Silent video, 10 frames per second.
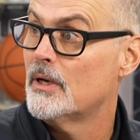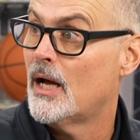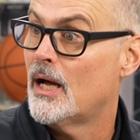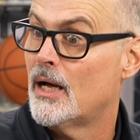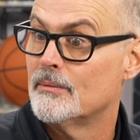
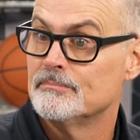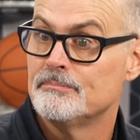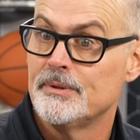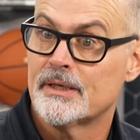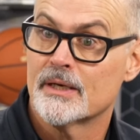um,
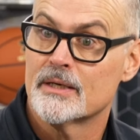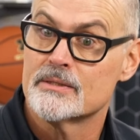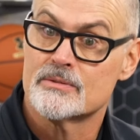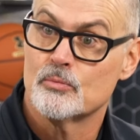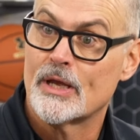
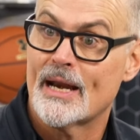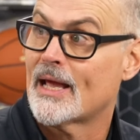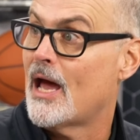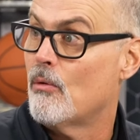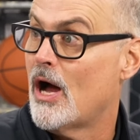because we got a
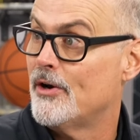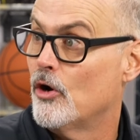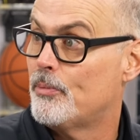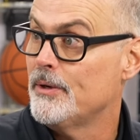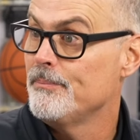guy wide
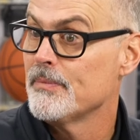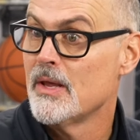open.